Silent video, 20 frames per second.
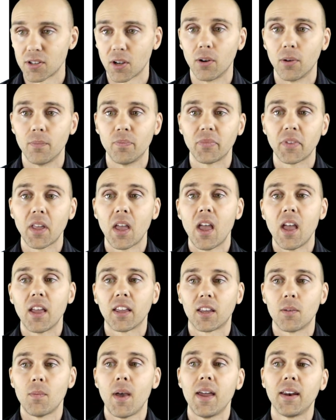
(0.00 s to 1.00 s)
So
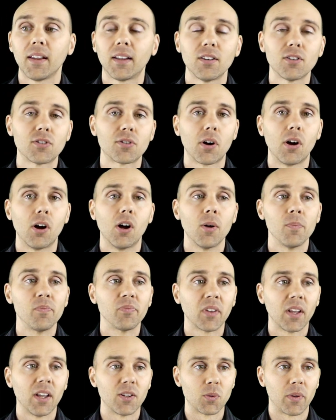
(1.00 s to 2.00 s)
command and
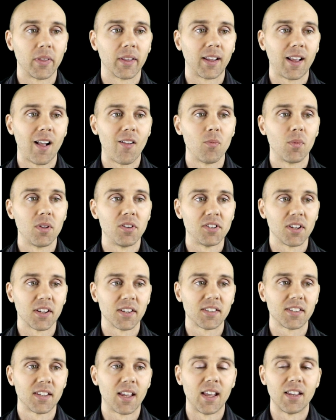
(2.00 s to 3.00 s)
control is when the government
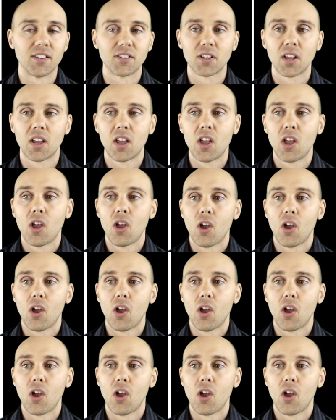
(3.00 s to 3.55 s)
just says,